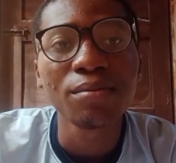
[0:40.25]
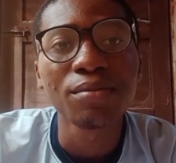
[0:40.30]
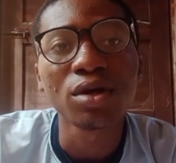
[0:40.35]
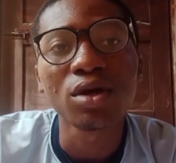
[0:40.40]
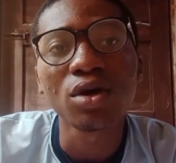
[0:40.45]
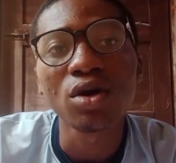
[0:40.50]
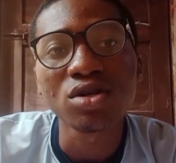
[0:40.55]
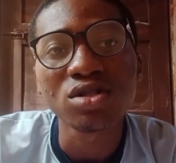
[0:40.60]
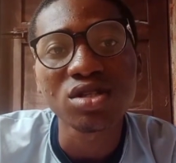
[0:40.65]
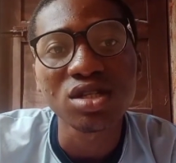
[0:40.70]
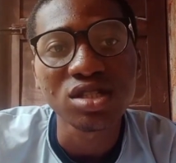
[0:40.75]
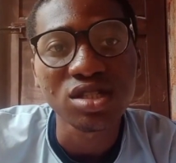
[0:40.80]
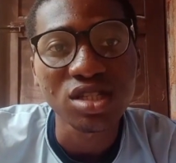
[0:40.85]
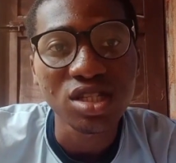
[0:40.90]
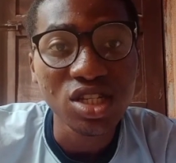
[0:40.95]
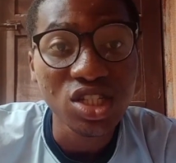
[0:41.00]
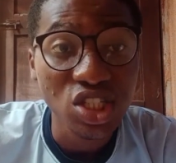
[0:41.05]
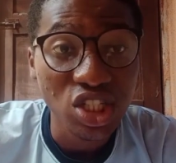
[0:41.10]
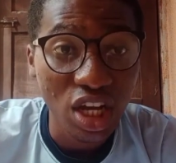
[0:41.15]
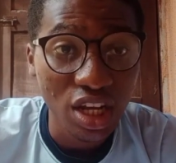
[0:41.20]
because in
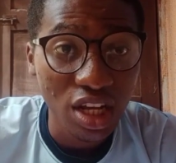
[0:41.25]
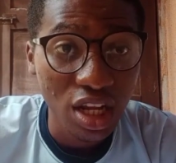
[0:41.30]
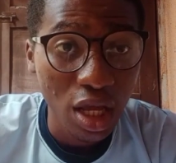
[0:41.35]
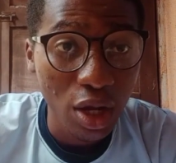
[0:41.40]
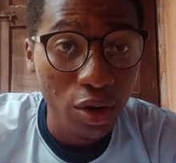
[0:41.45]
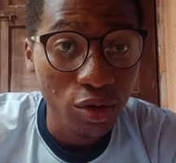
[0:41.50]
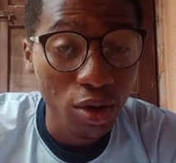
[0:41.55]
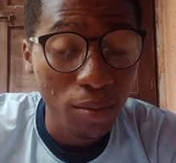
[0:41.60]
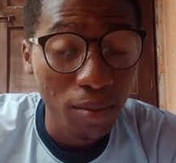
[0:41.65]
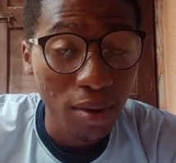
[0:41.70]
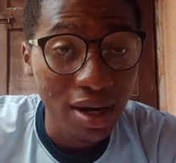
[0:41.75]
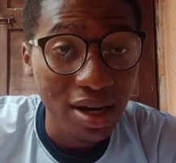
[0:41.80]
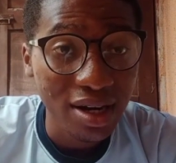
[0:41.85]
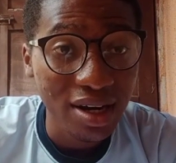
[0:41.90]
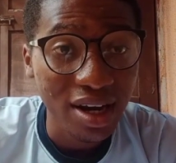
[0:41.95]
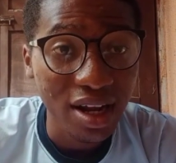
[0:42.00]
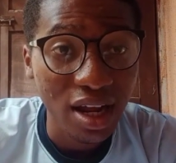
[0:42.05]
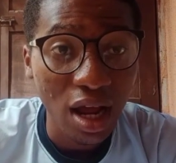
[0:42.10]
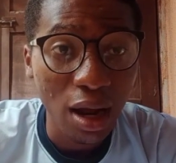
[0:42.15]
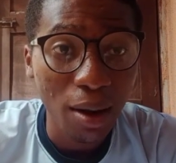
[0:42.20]
this channel we
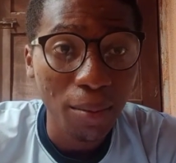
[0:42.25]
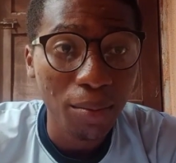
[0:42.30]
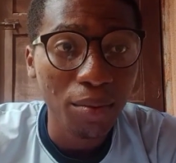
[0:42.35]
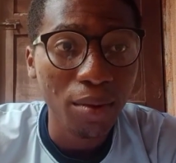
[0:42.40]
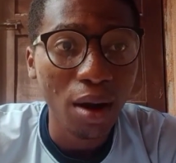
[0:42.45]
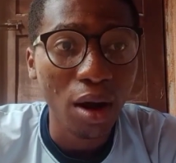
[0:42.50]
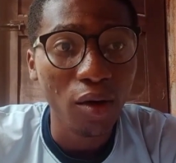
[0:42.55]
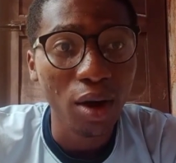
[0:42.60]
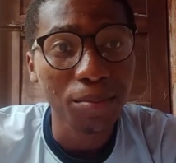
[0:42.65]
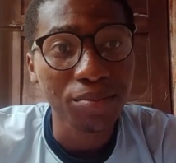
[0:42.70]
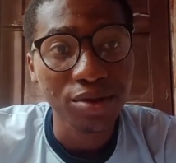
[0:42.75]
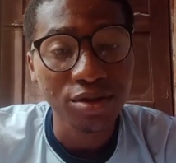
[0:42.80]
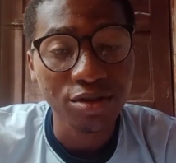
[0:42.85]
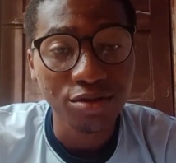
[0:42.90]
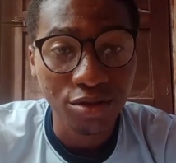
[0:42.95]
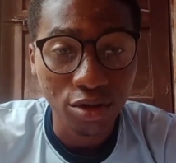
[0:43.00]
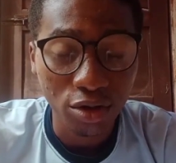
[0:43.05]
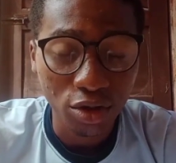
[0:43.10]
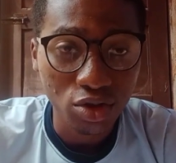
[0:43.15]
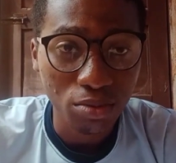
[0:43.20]
normally recap our
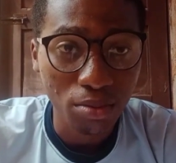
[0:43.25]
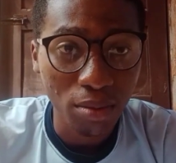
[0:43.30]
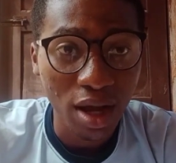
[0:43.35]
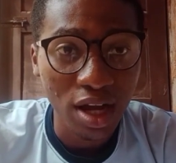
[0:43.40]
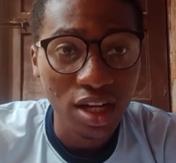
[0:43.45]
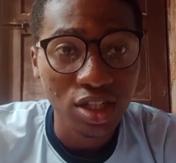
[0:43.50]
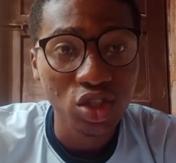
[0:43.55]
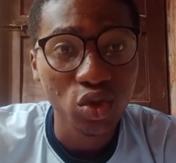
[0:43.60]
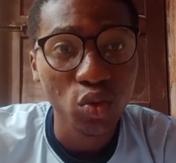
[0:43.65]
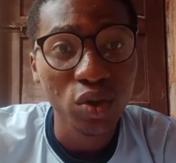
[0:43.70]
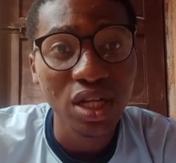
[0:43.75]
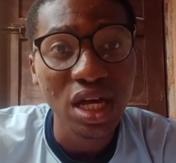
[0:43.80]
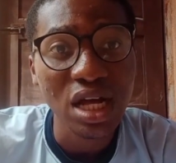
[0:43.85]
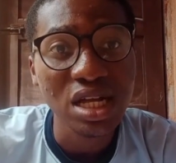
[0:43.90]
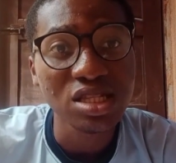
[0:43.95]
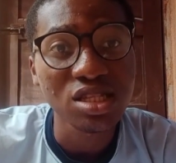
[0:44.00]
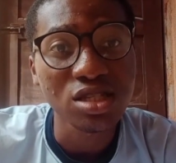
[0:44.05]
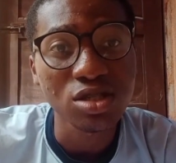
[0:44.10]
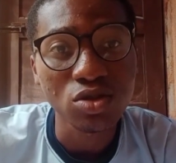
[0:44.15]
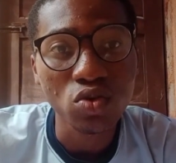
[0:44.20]
previous match, whether
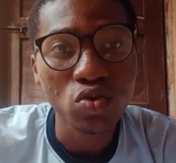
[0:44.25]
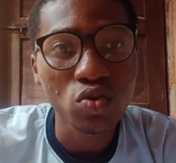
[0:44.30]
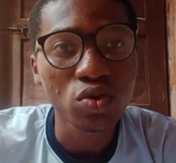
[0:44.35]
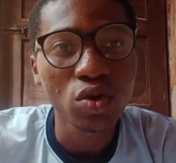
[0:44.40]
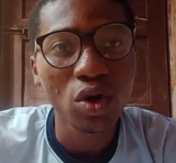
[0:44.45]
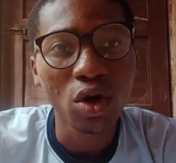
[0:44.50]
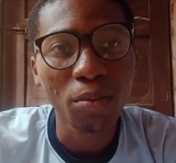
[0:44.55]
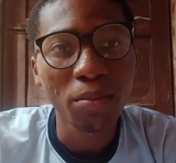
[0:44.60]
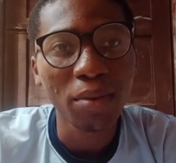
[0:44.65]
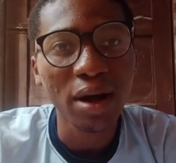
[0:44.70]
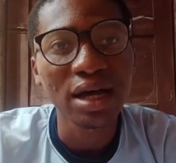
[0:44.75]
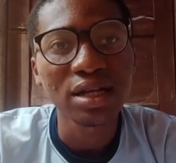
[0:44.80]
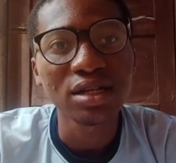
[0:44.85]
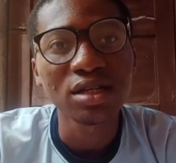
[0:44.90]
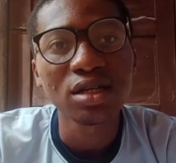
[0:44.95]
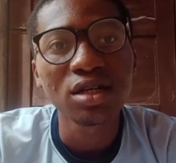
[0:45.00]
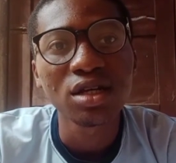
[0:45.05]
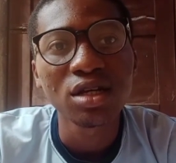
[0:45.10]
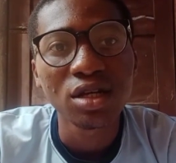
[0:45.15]
it is good or bad,